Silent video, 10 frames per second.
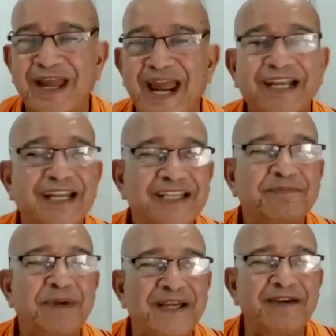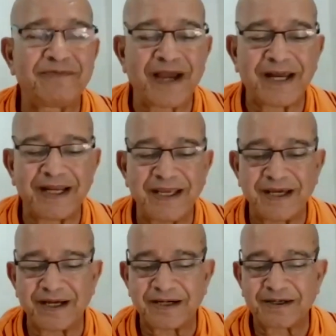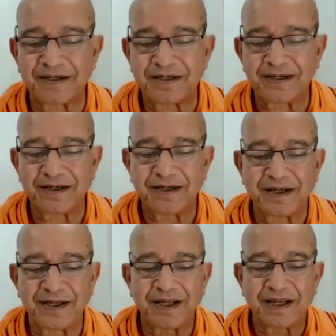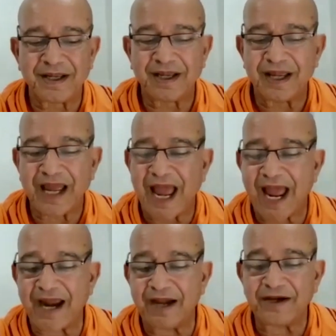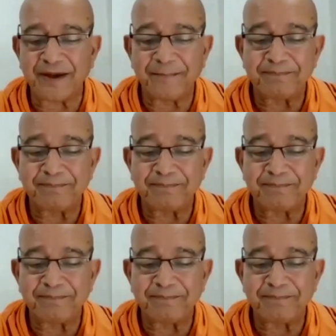At his bidding we are here. And